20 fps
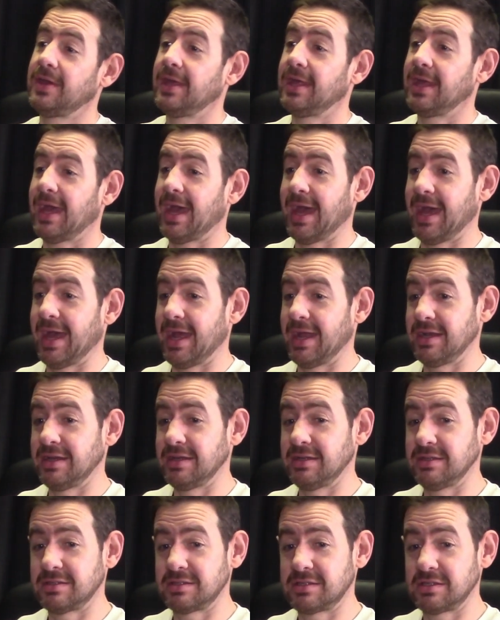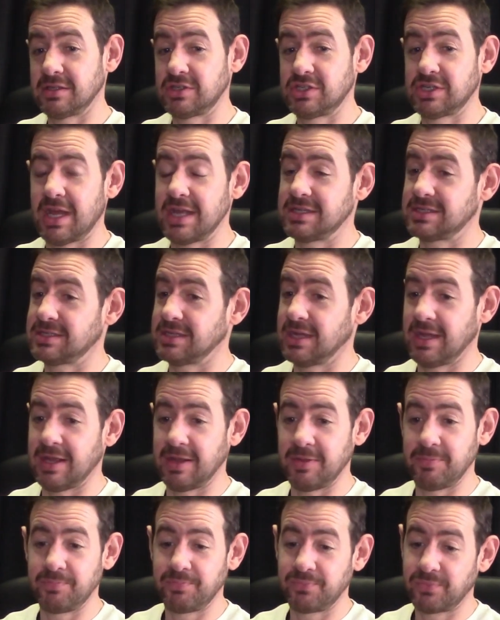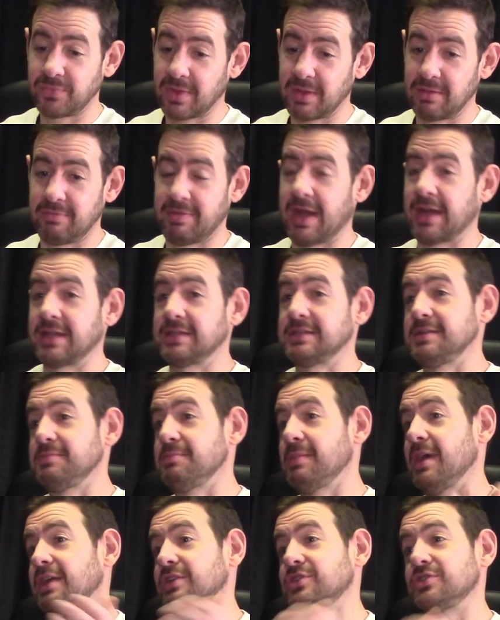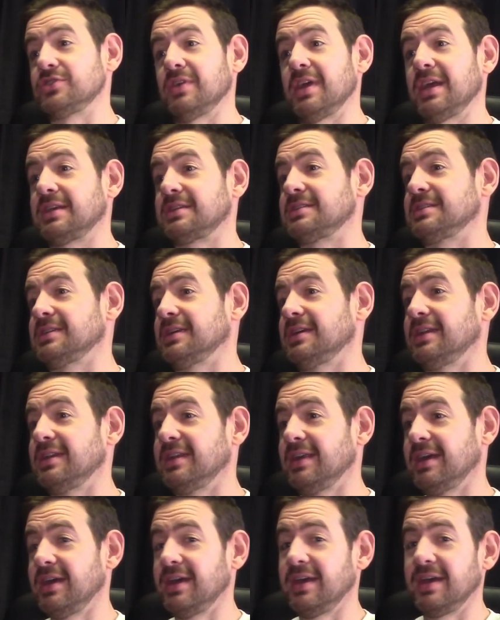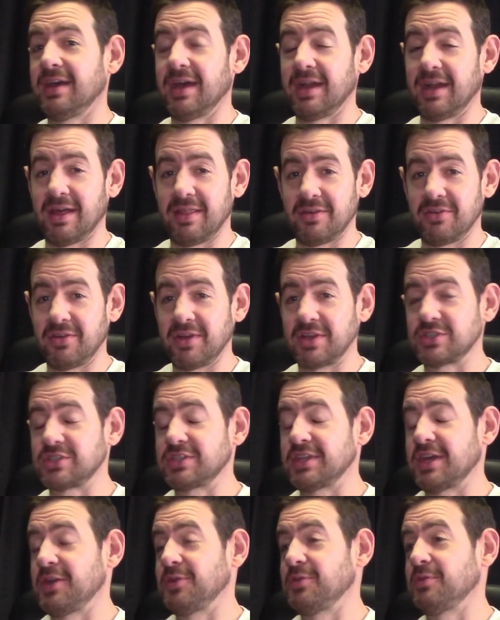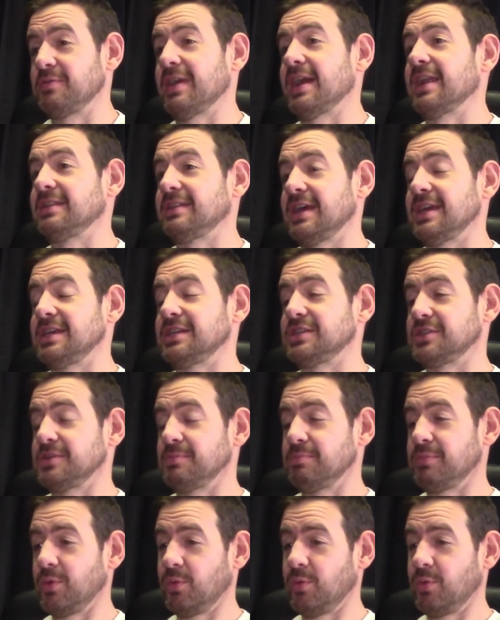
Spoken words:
and chasing vanity metrics and other external validation.